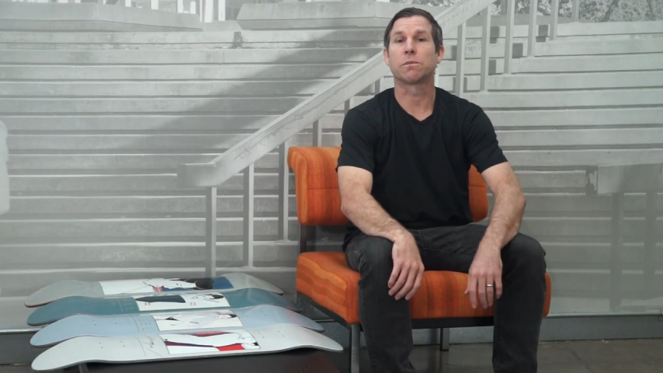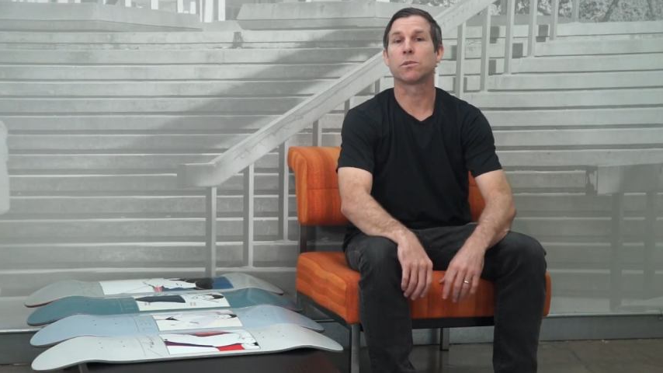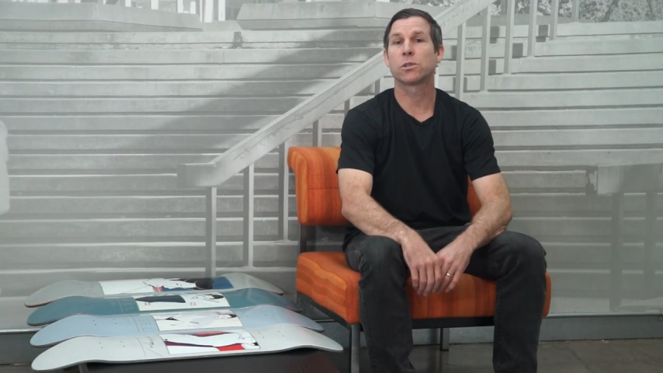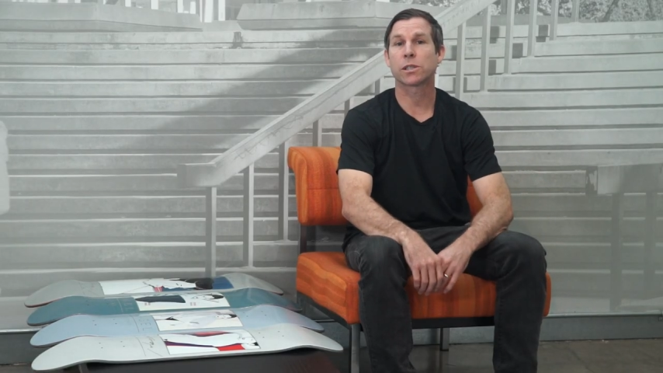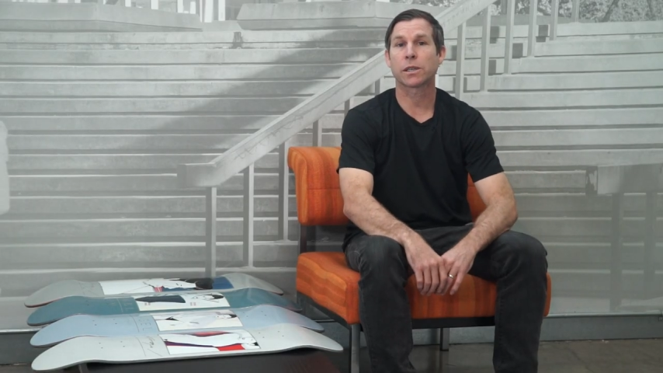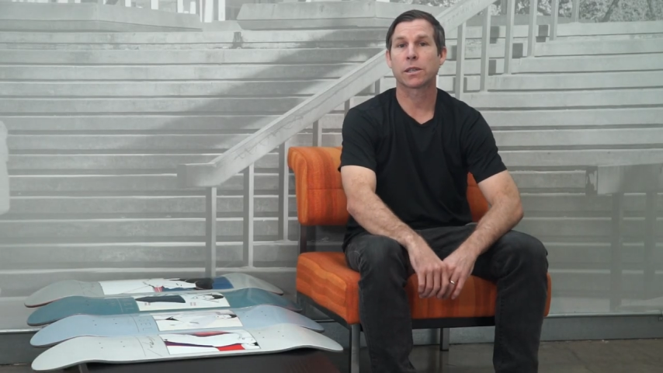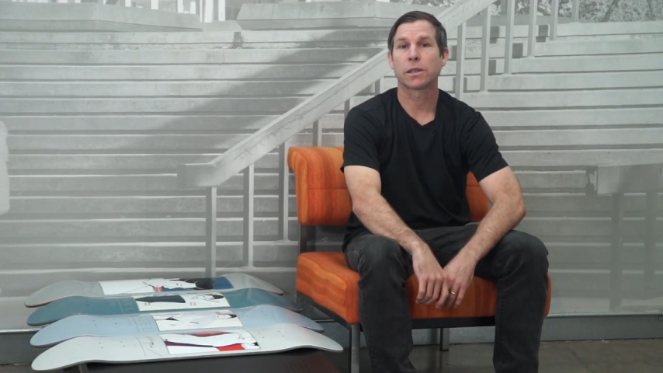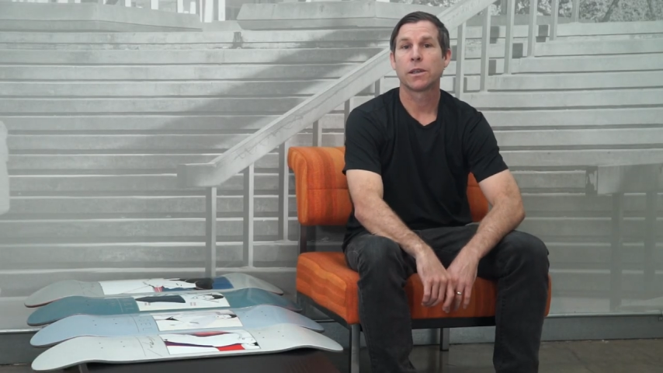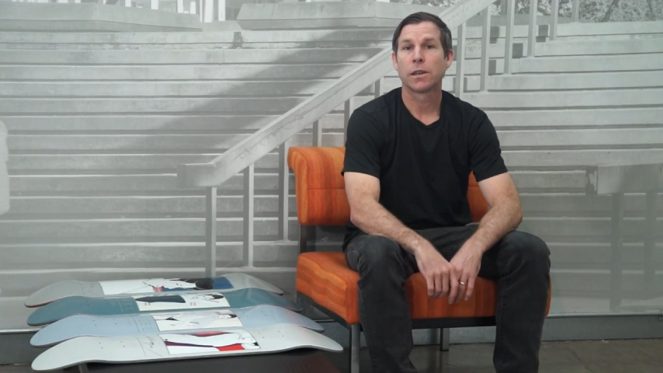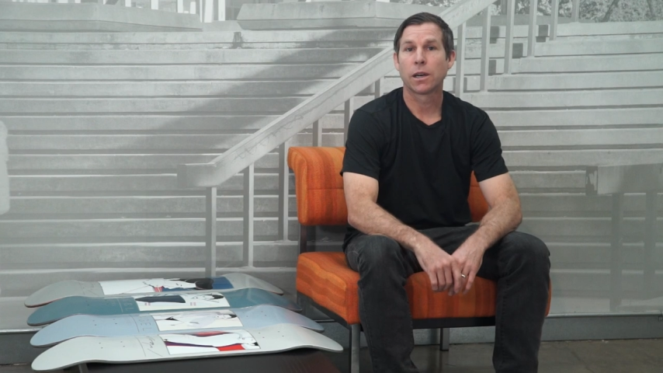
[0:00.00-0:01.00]
and music
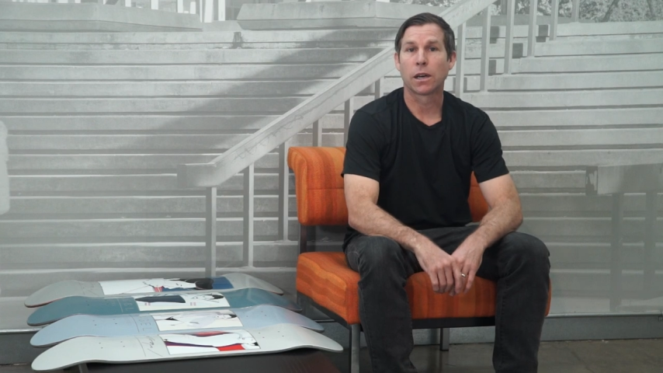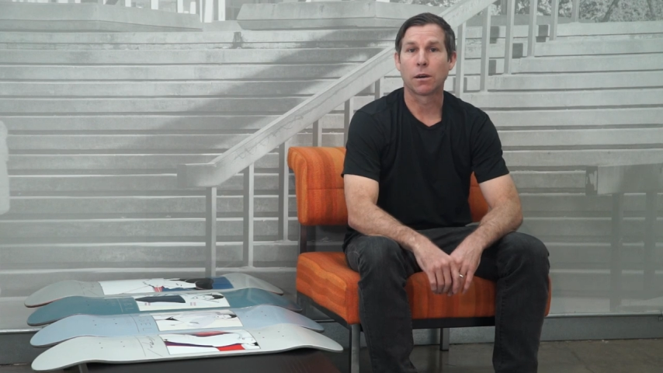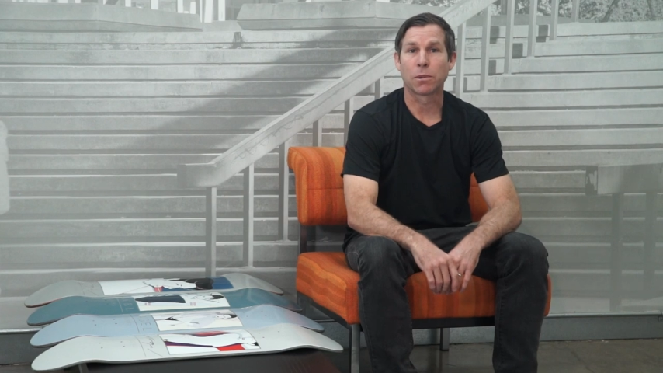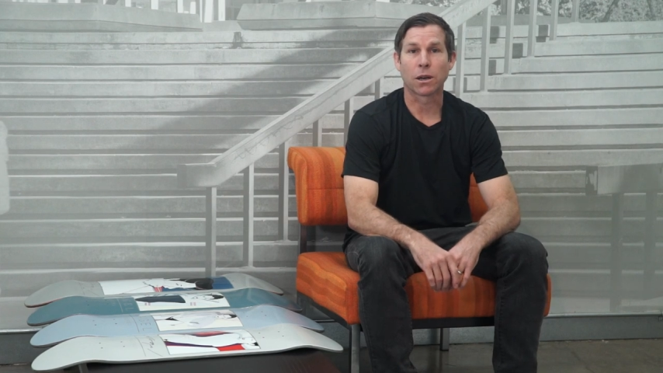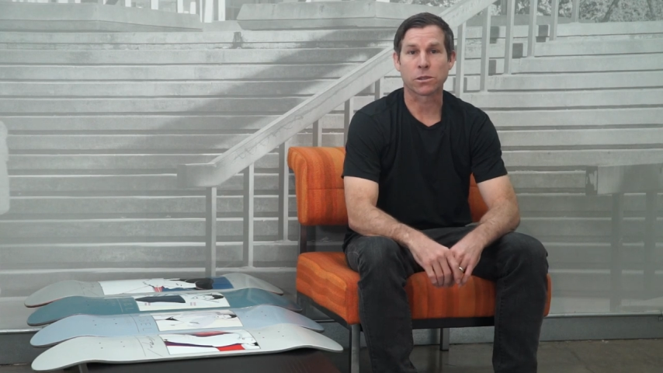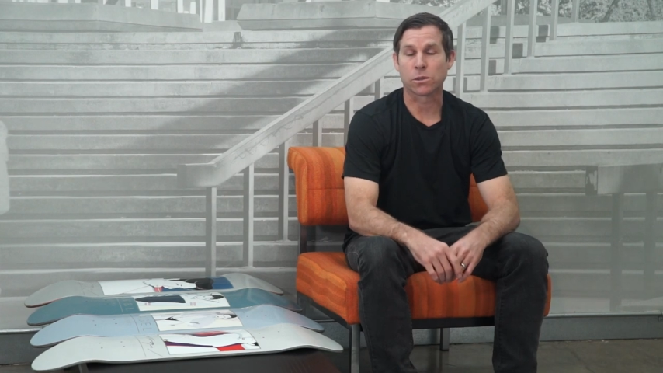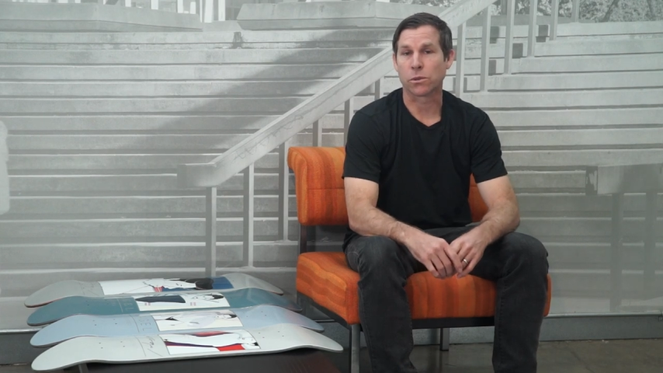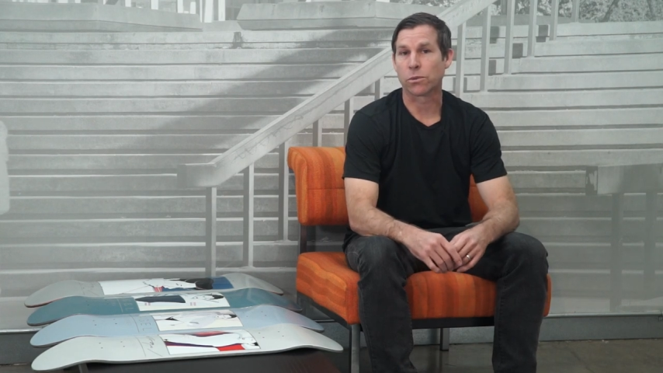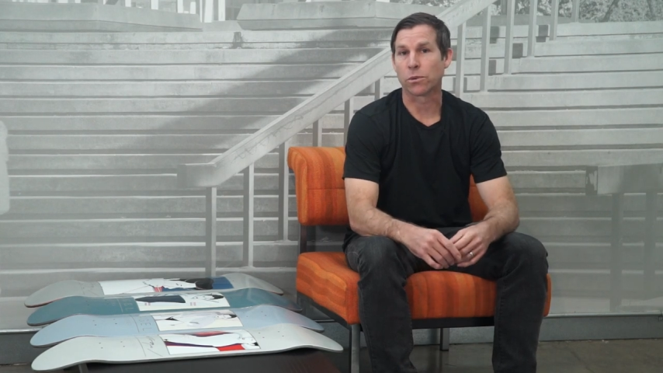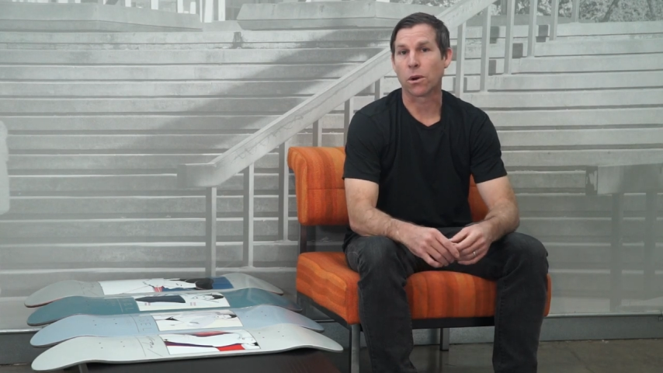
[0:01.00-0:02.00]
um, but
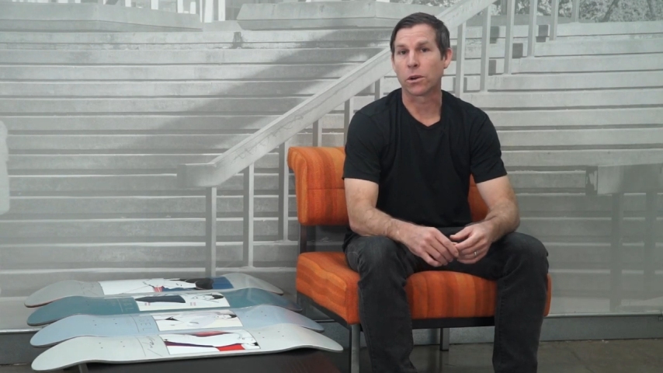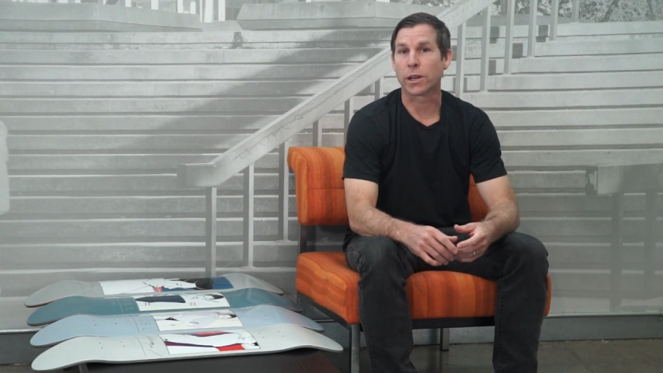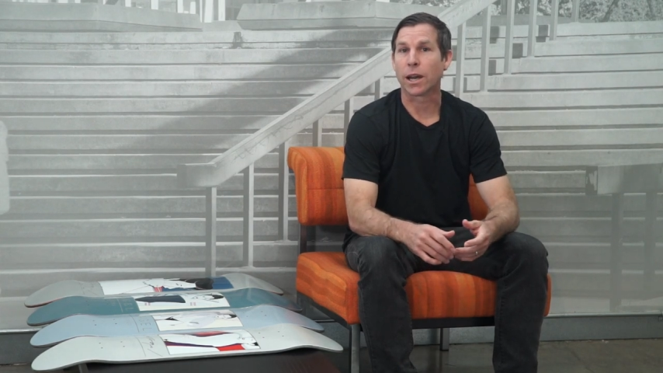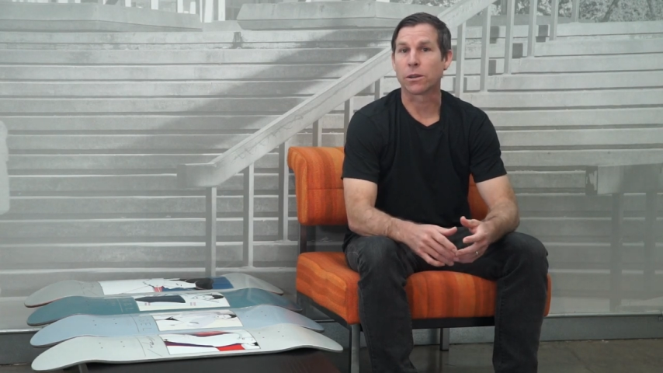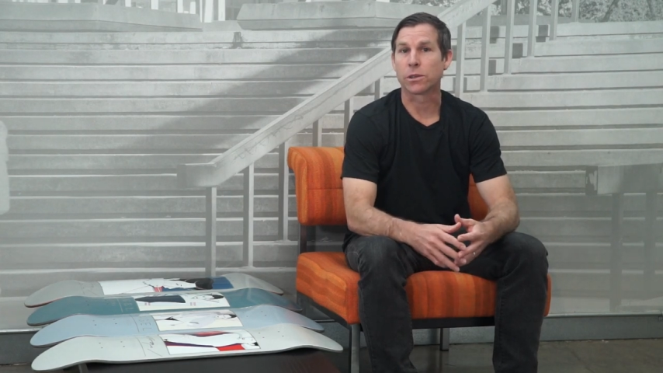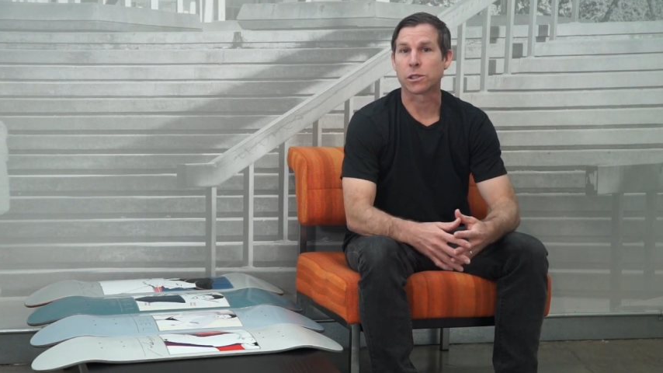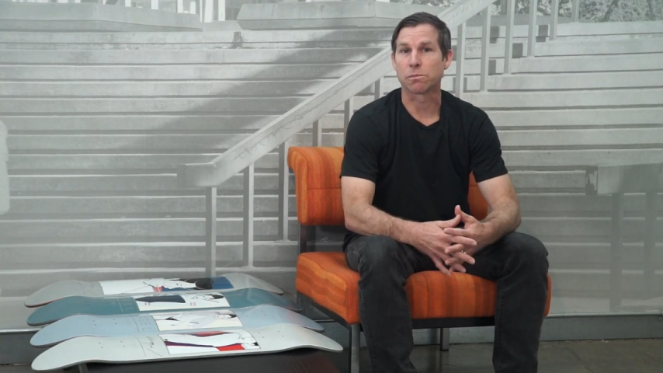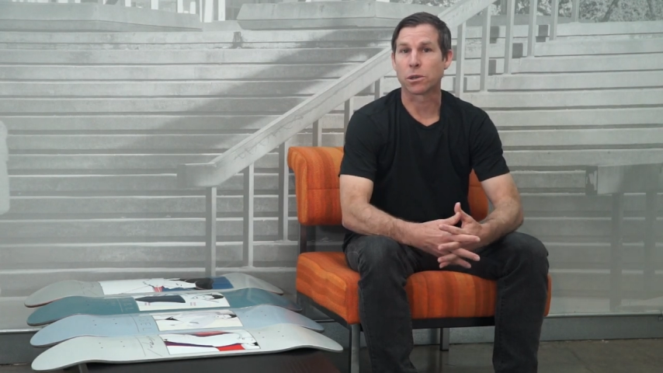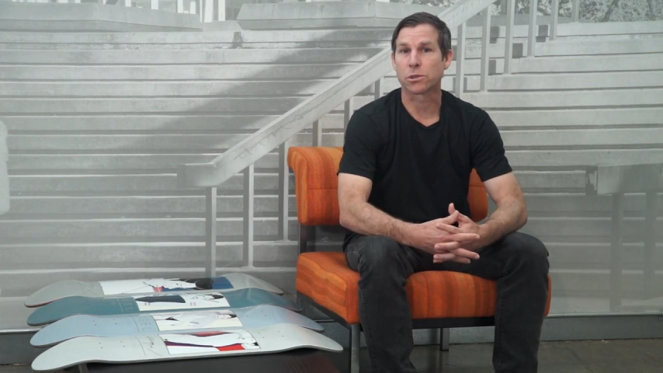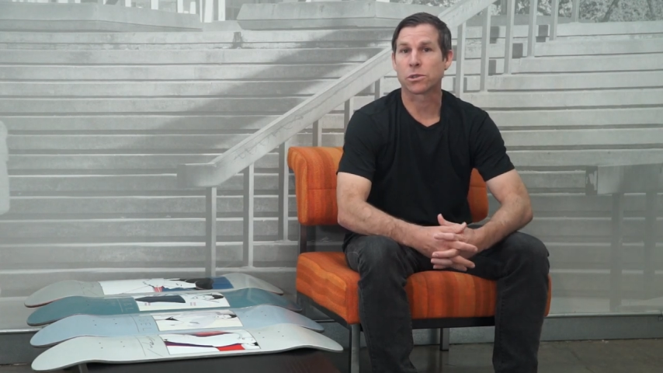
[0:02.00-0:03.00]
also through art galleries
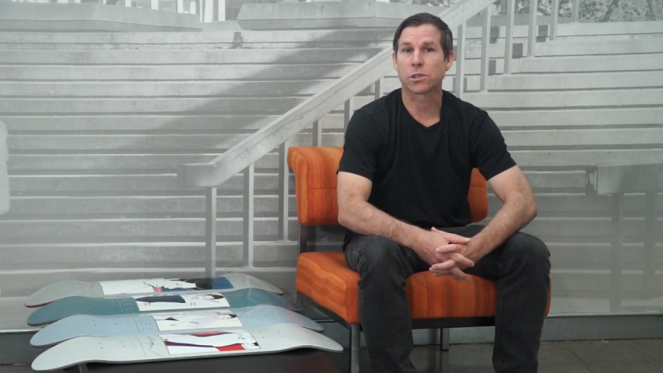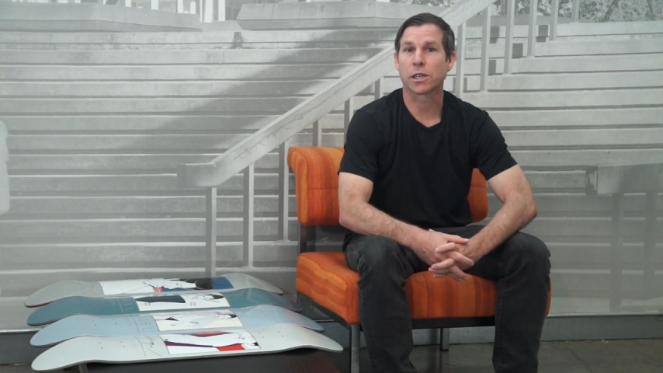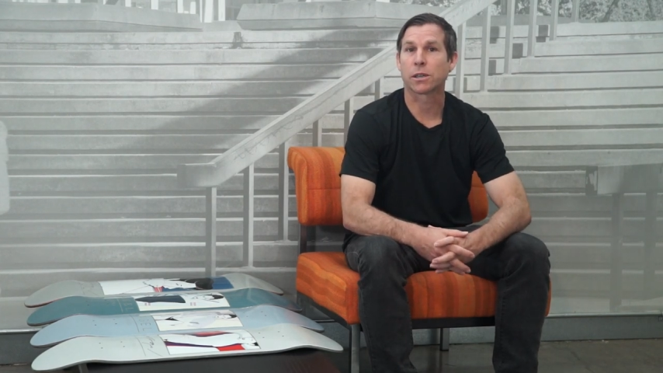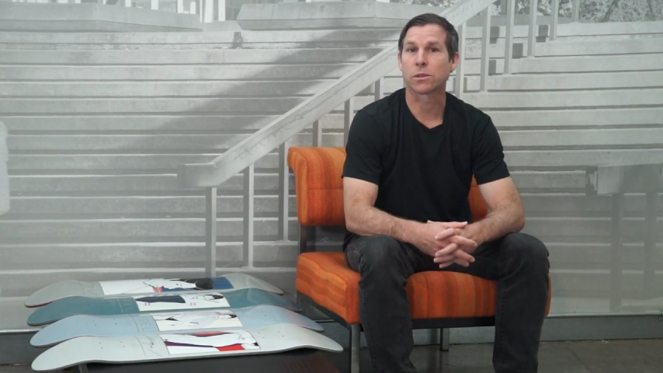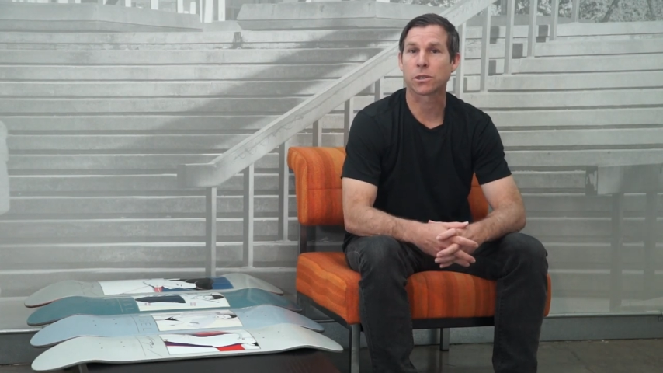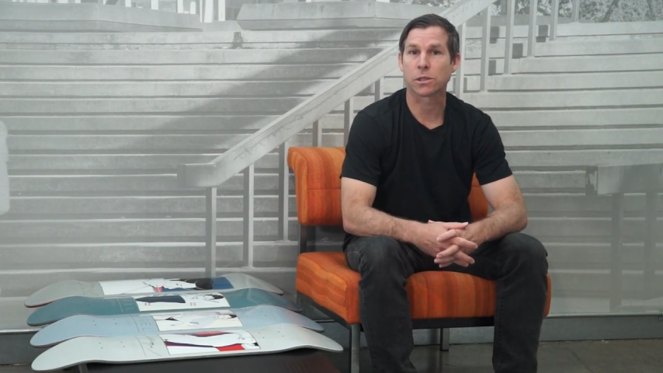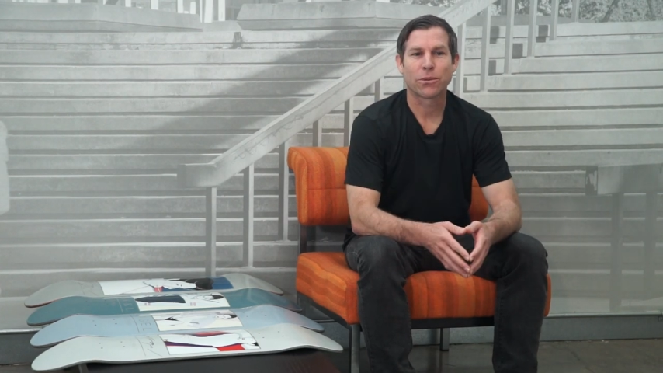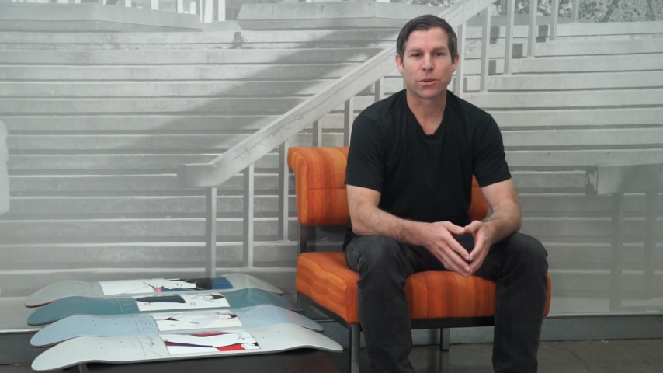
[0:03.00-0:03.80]
and poster sales.